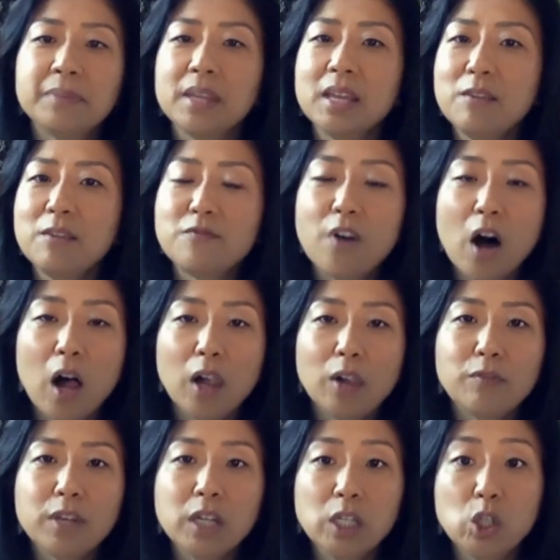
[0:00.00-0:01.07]

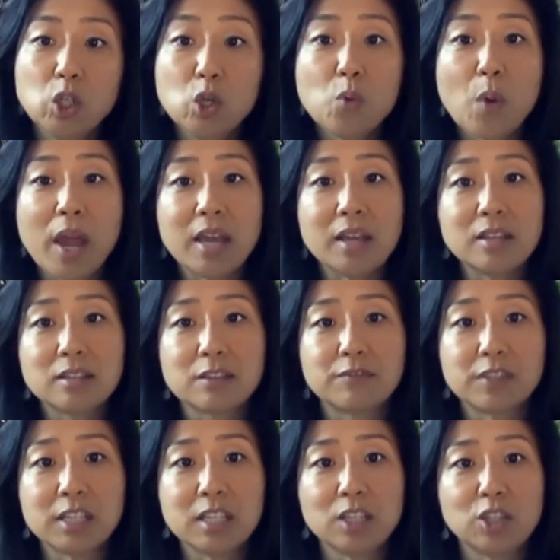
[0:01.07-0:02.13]
evolving new ways of
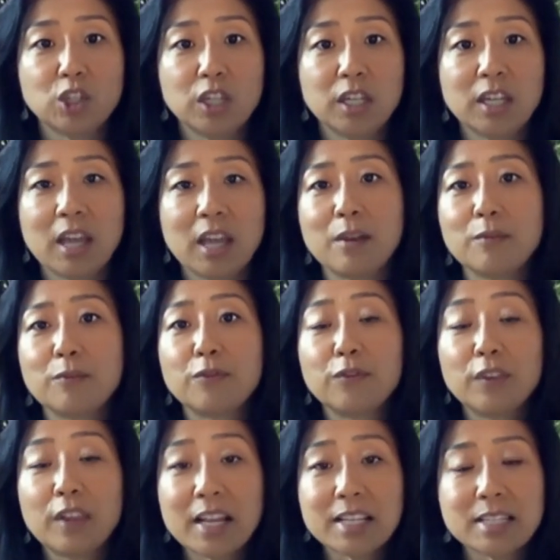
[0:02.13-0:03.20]
teaching and
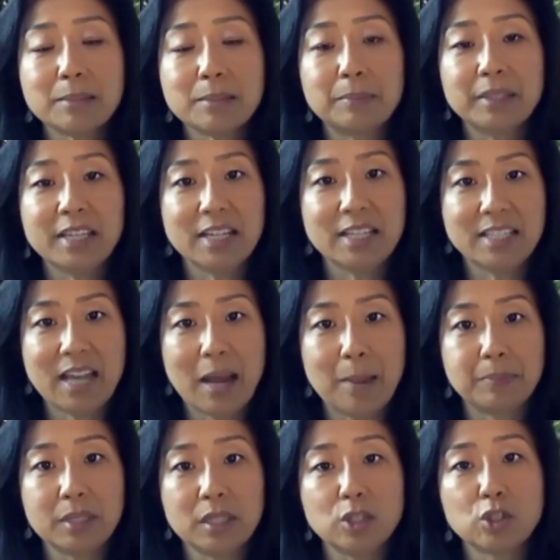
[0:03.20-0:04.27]
flexibly
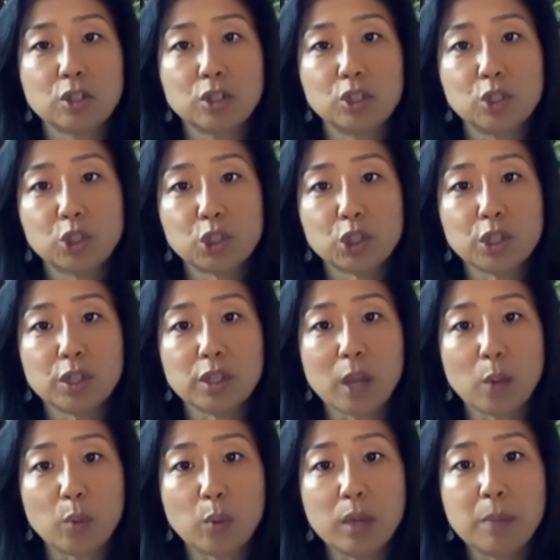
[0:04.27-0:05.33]
adapting to ensure
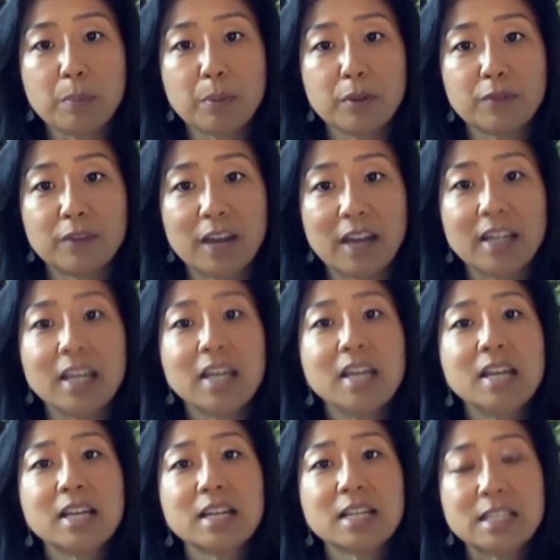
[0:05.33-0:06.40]
that we provide
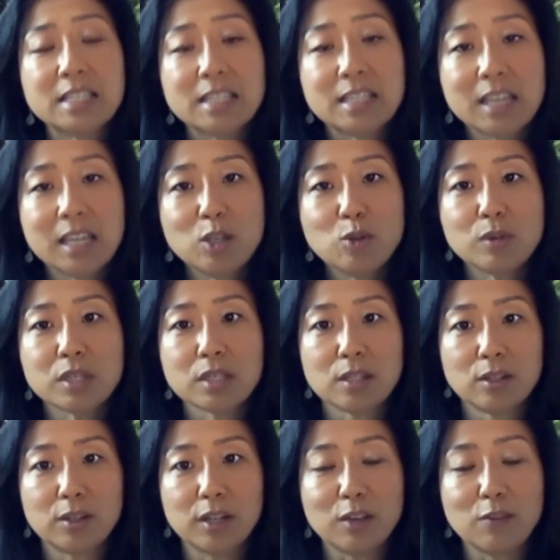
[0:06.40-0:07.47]
continuous
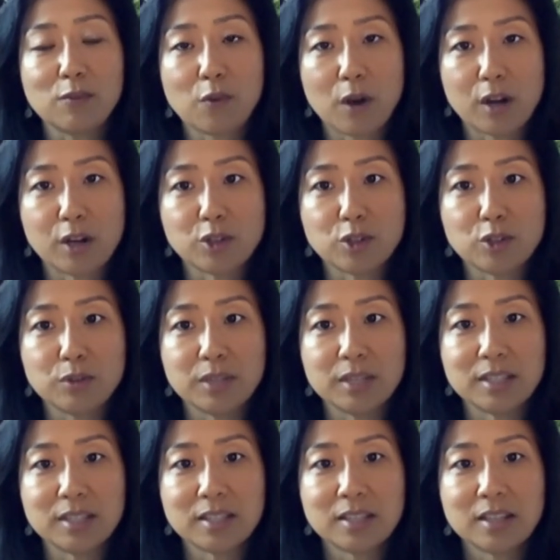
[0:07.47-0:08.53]
learning for our
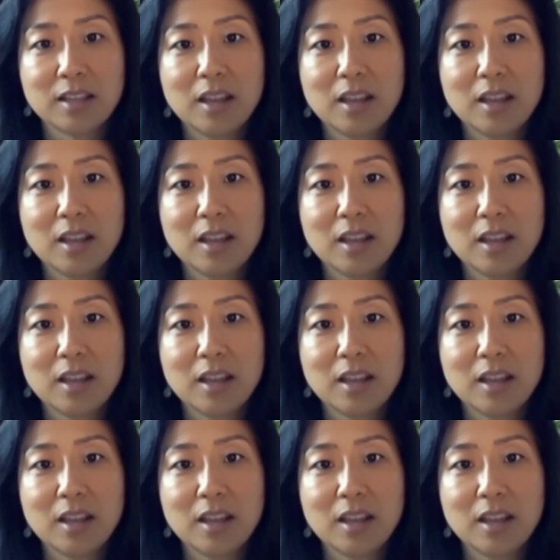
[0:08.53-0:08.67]
students.